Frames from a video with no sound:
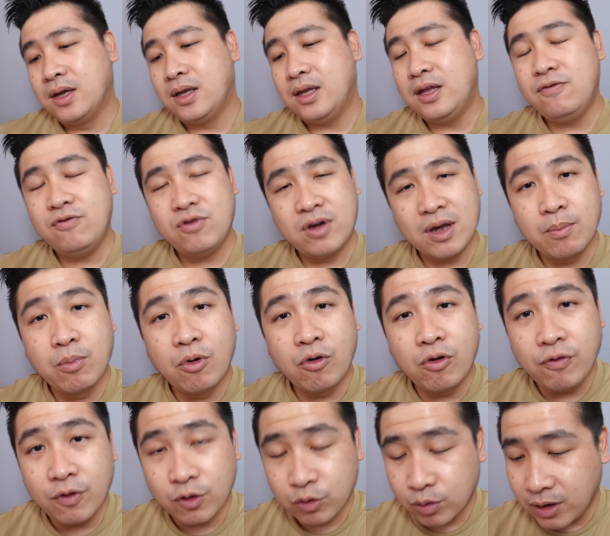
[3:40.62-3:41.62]
If you can
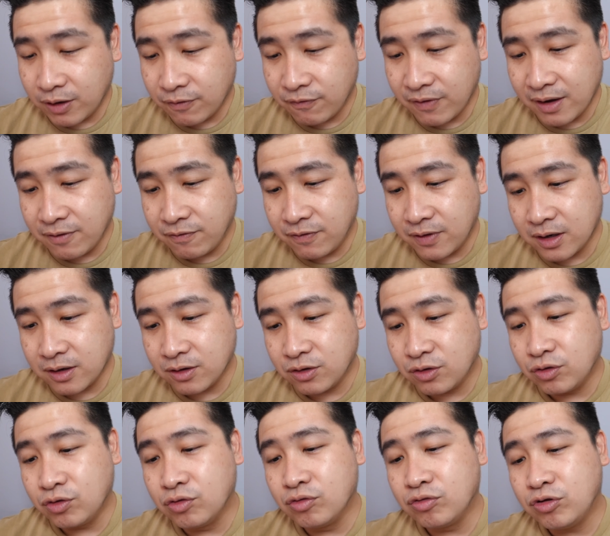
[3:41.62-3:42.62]
borrow for 25
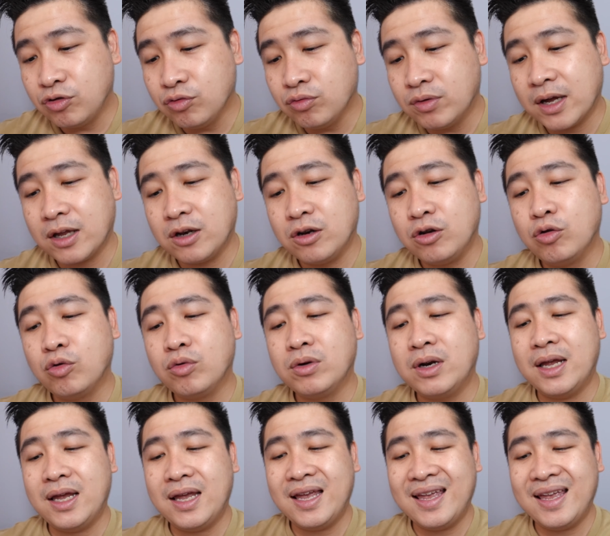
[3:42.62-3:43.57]
years, you still can loan